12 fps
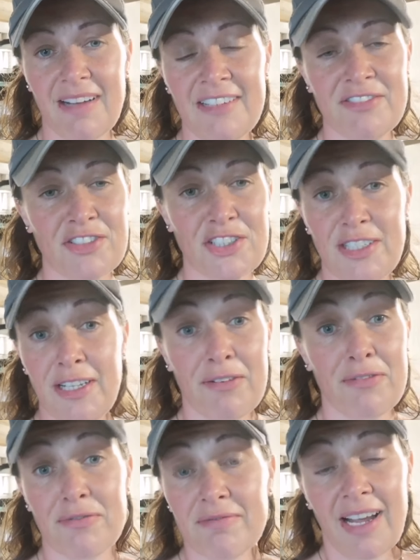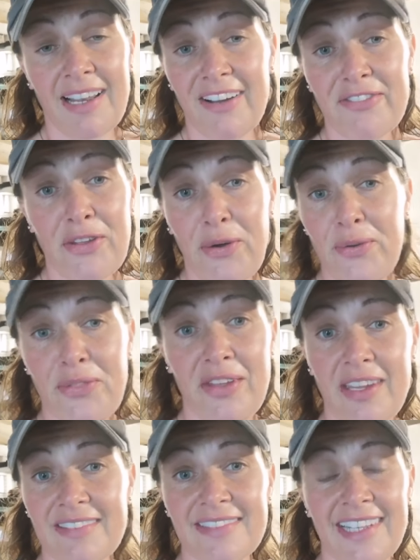I love the whole
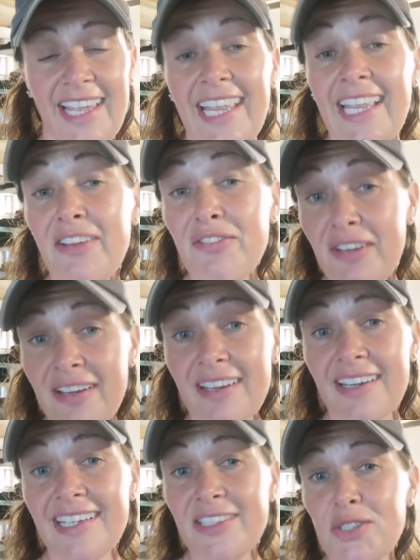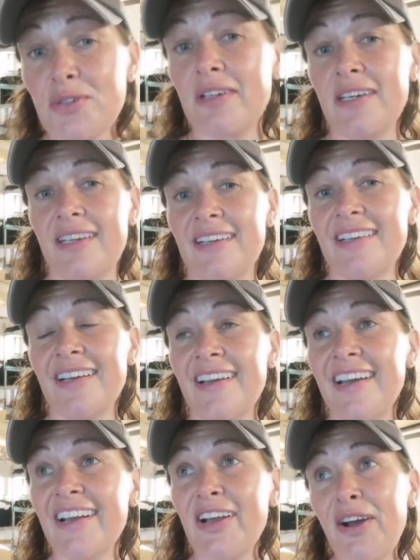thing. Even enjoying,
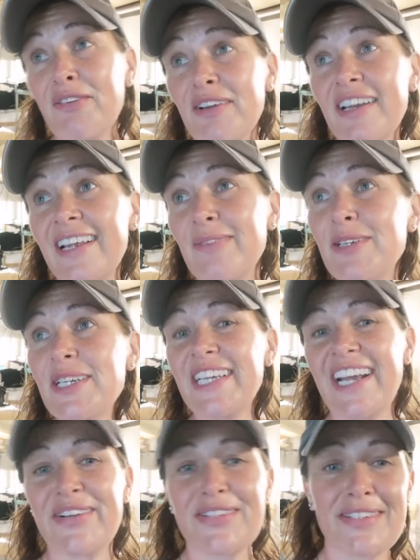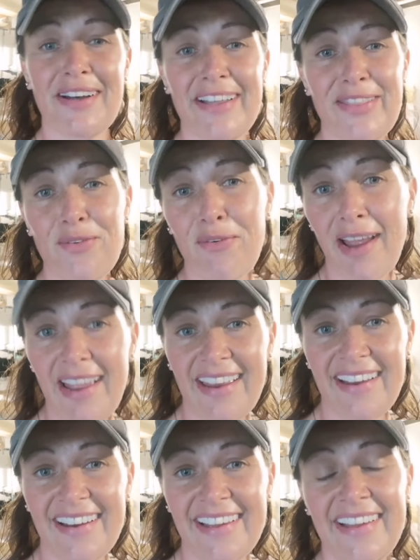currently I'm looking outside the
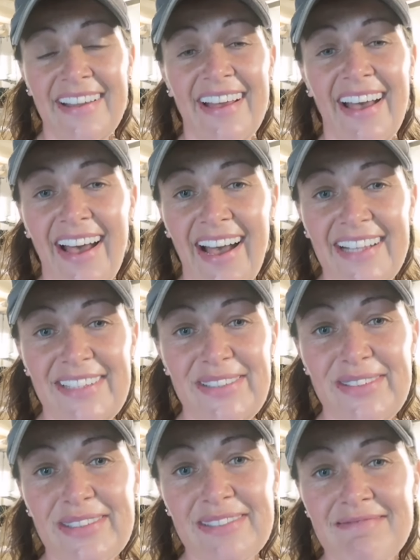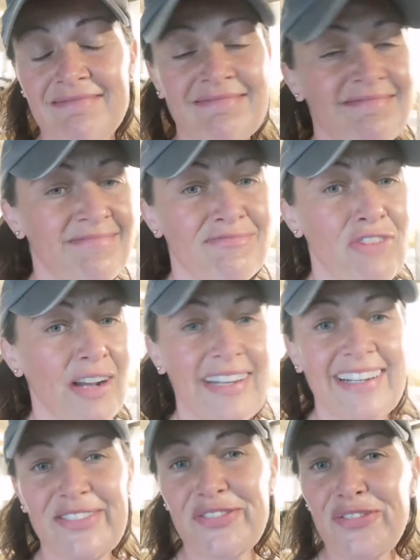rain and
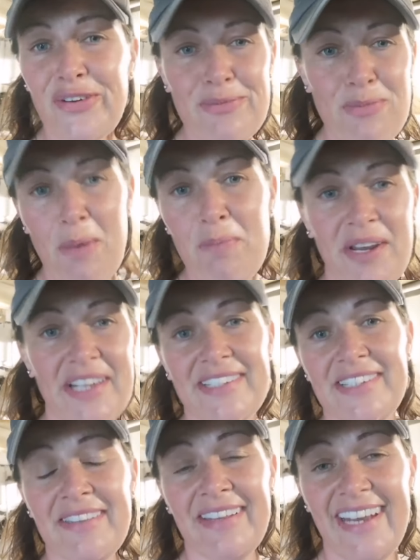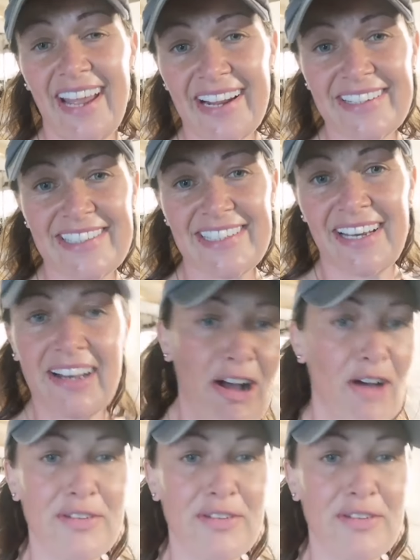running from one place to the next, getting